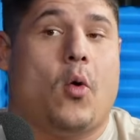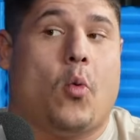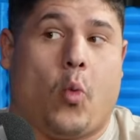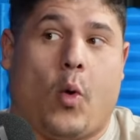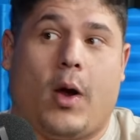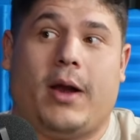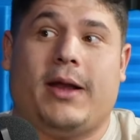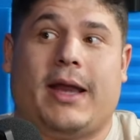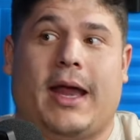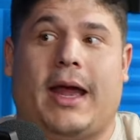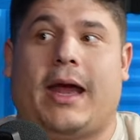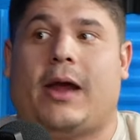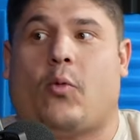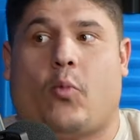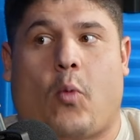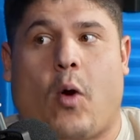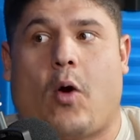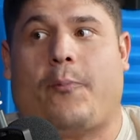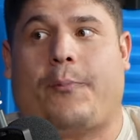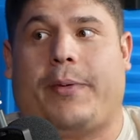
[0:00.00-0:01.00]
One day it
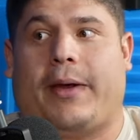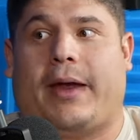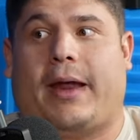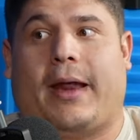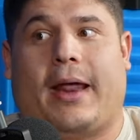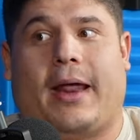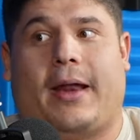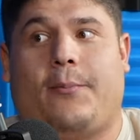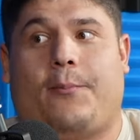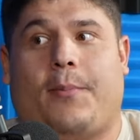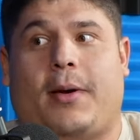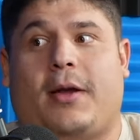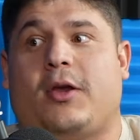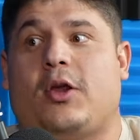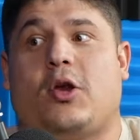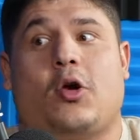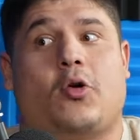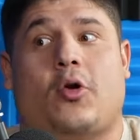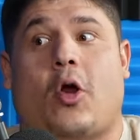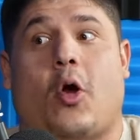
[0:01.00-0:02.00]
won't be, and, yeah. but
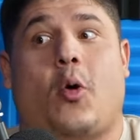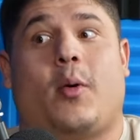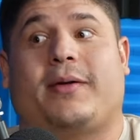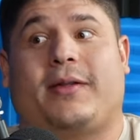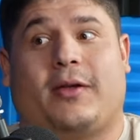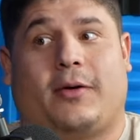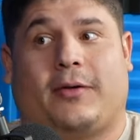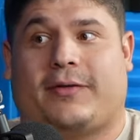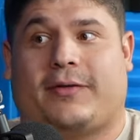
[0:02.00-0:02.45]
you don't know until it's